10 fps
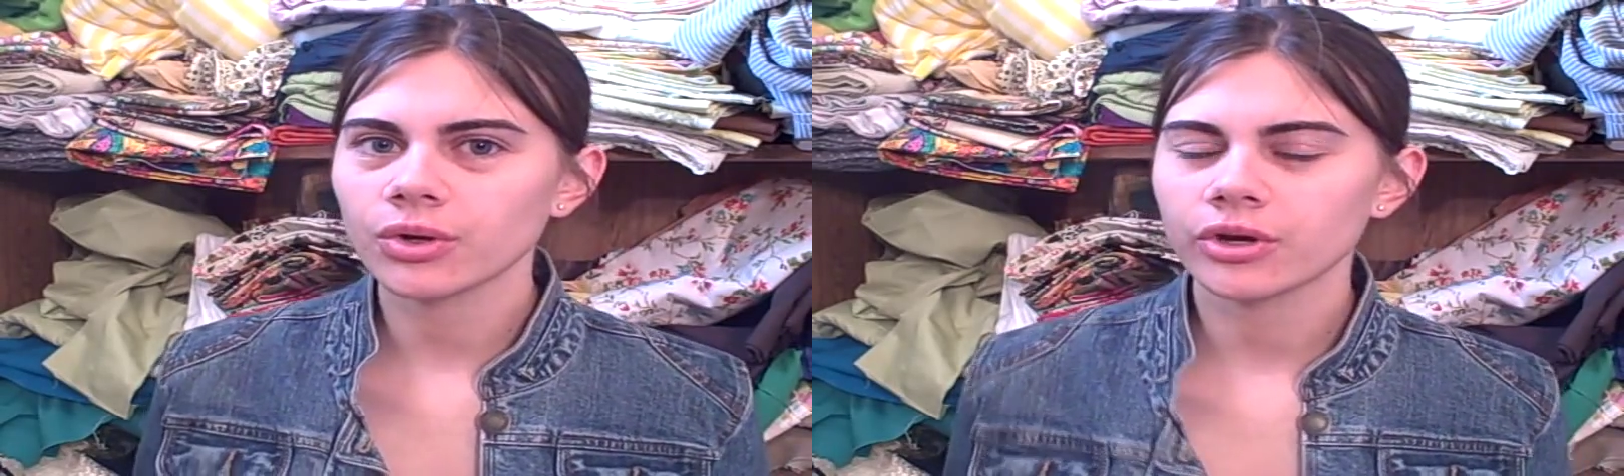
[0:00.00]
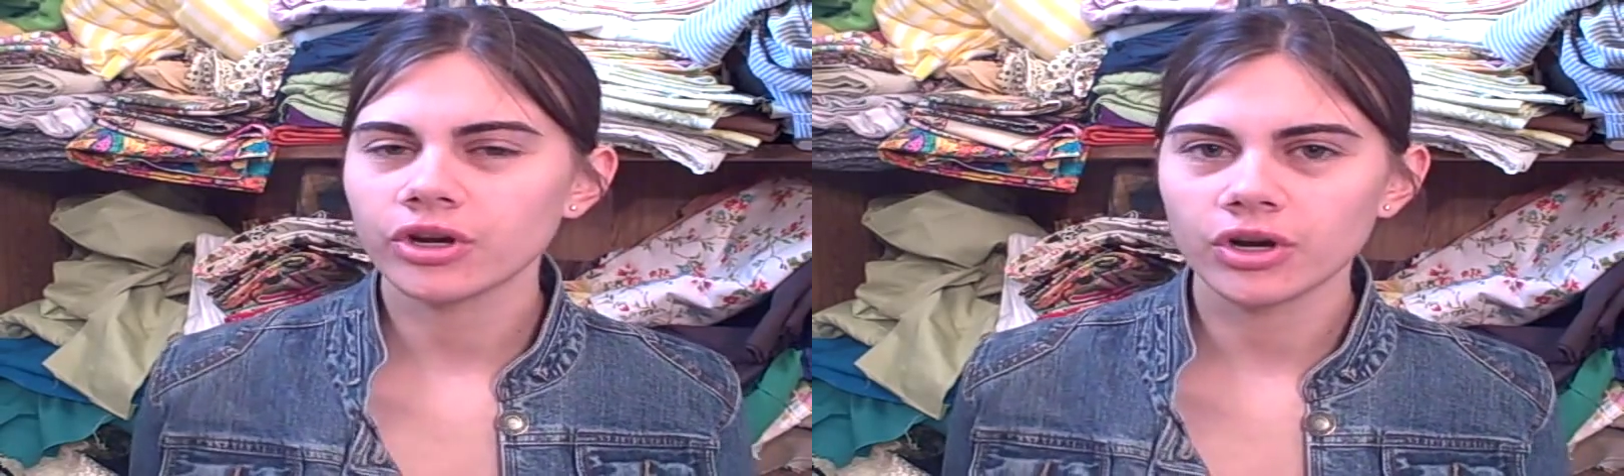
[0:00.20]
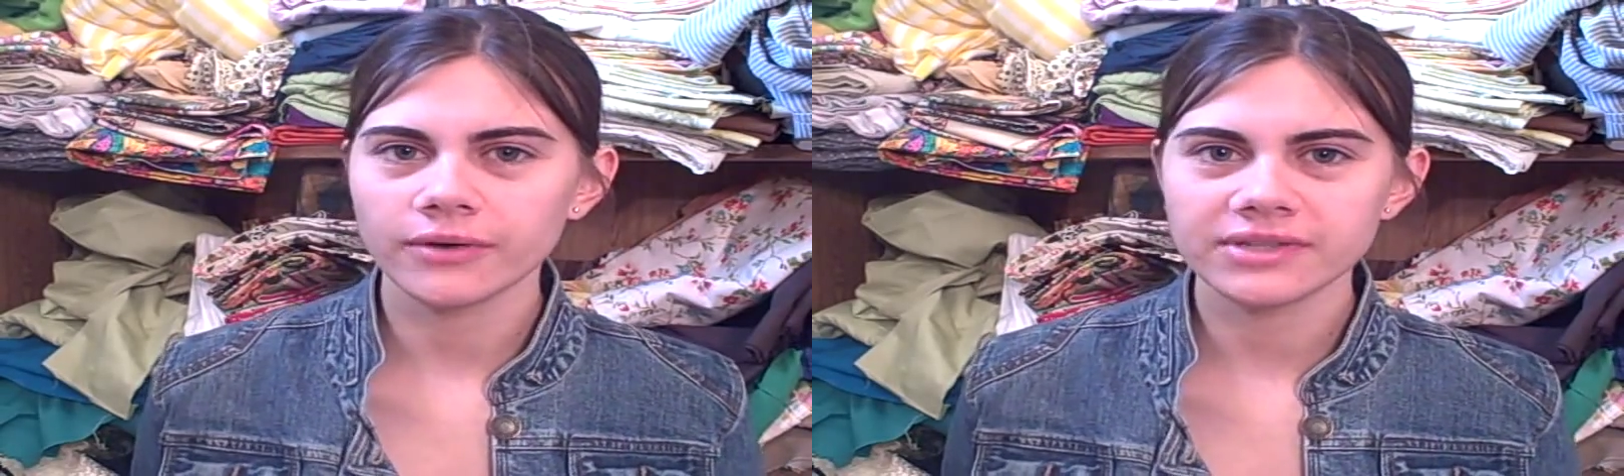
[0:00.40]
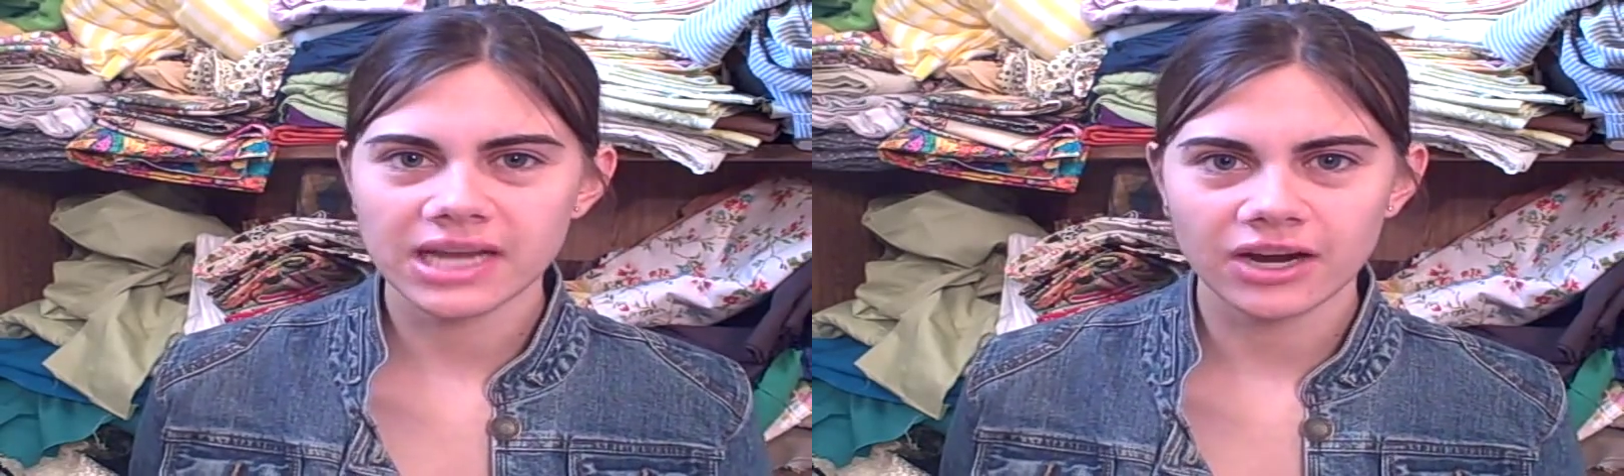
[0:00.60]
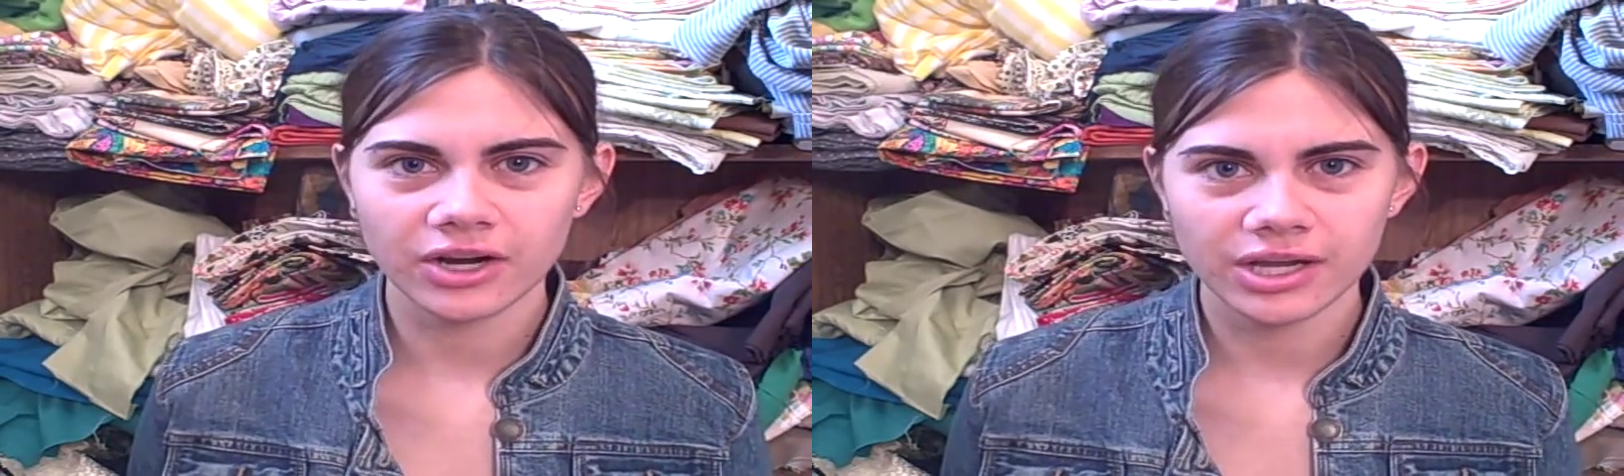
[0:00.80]
or curved
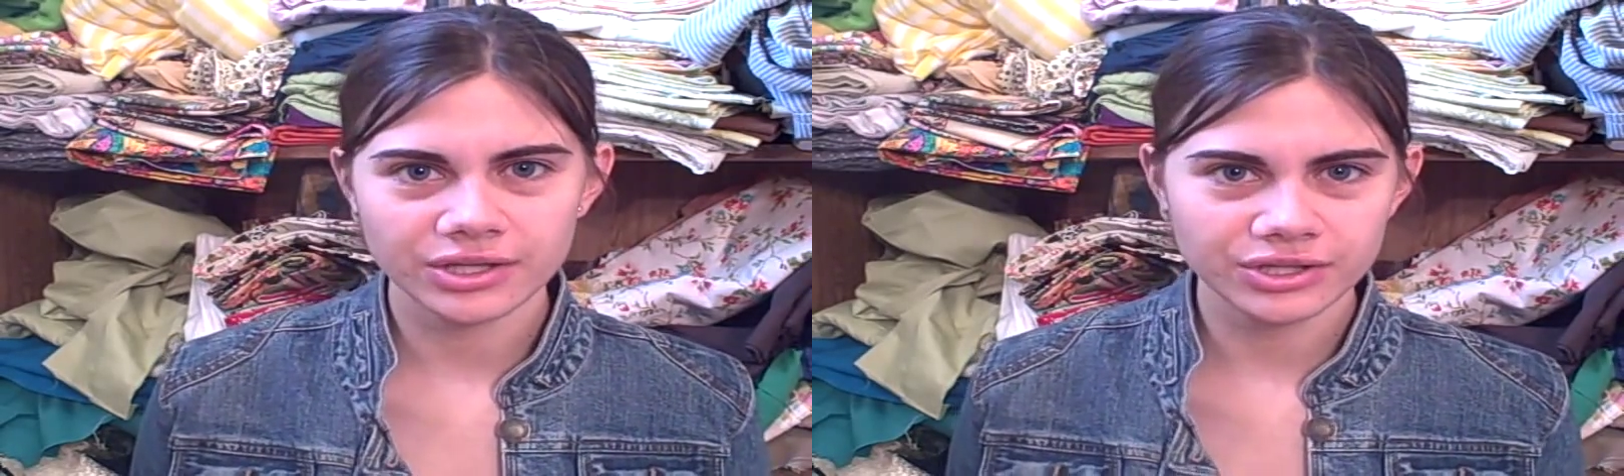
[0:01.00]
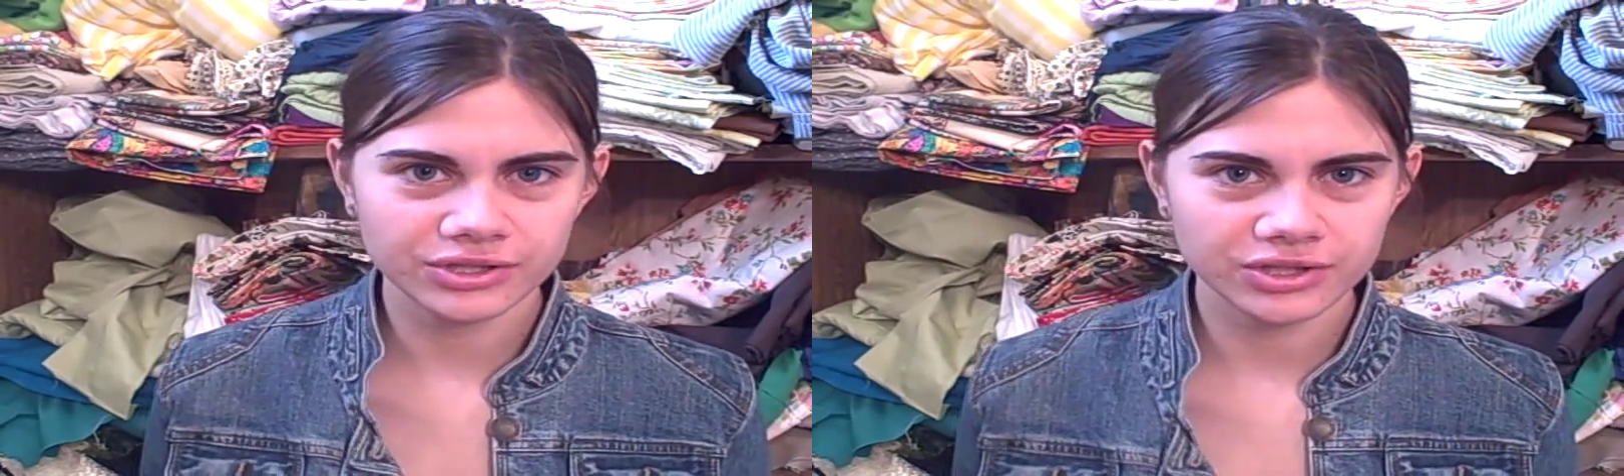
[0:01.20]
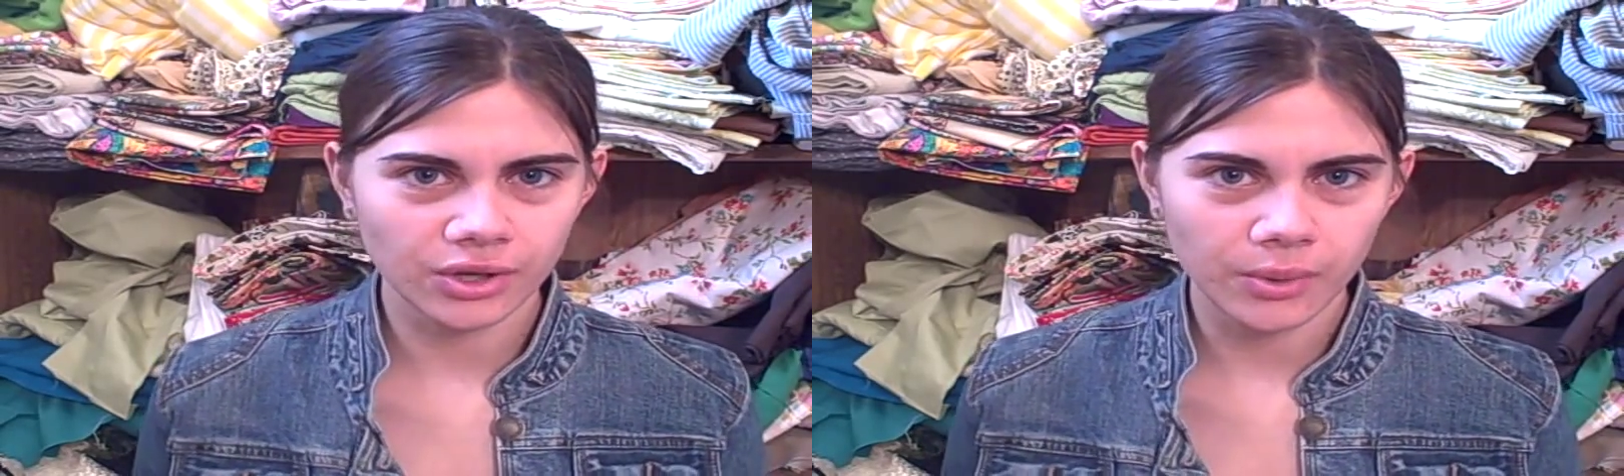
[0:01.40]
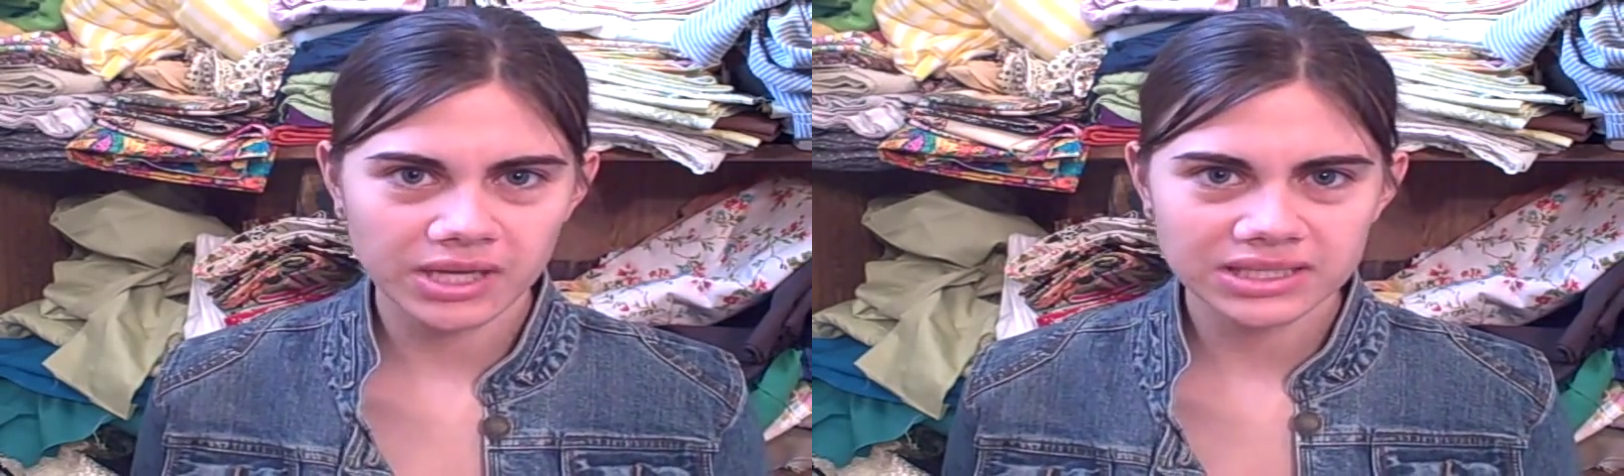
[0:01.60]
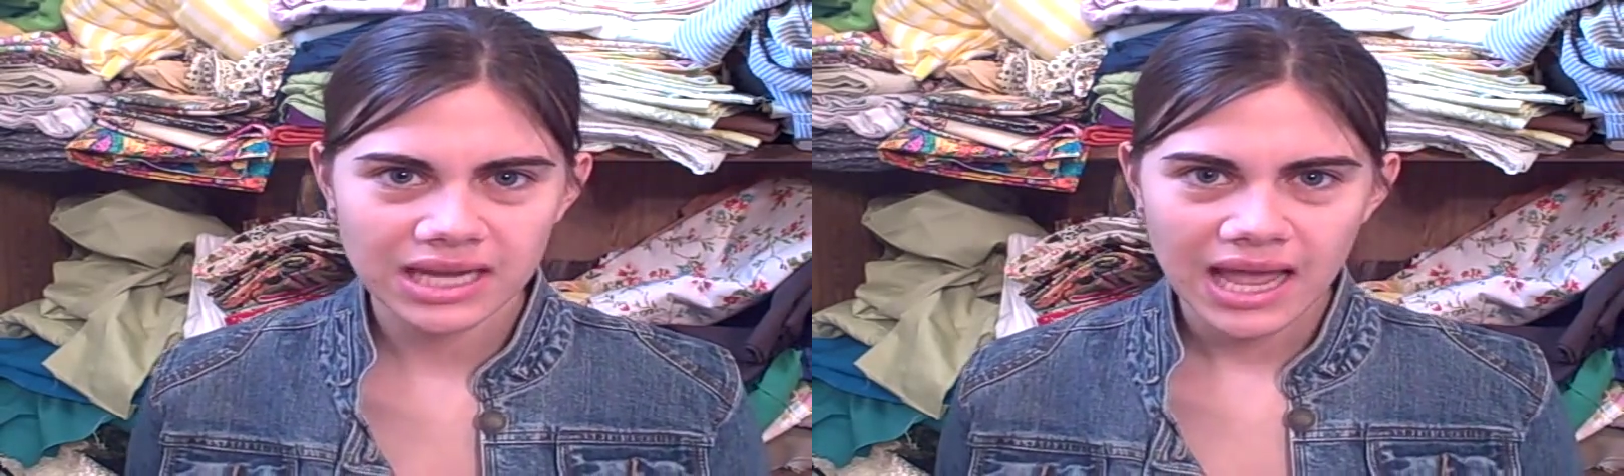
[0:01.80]
area to sew
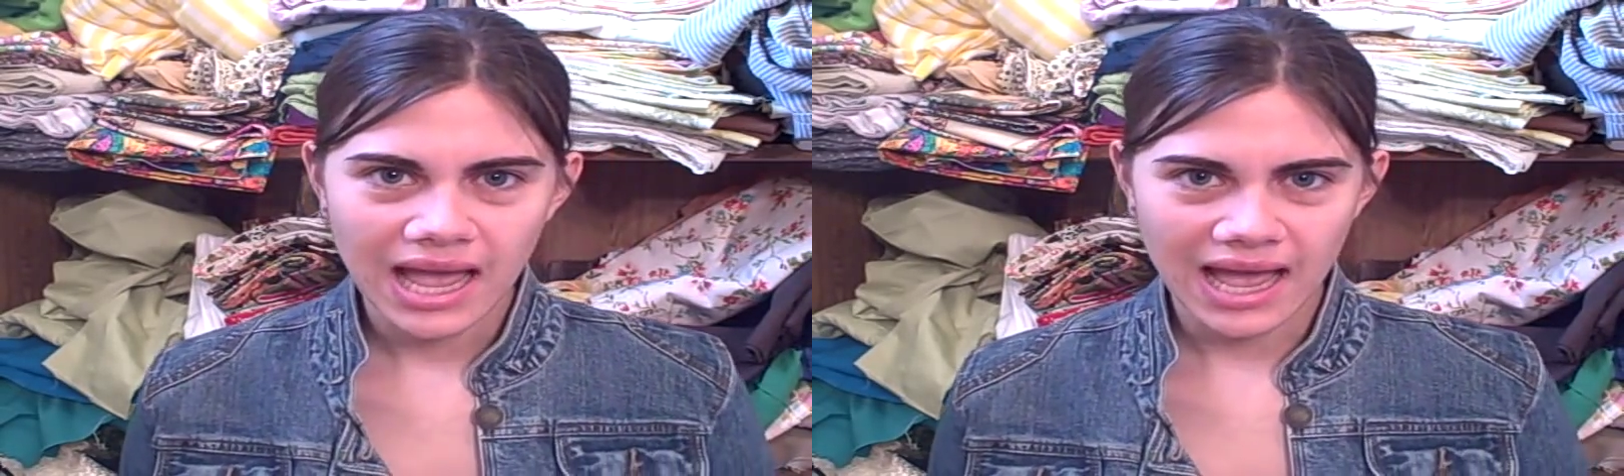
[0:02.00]
it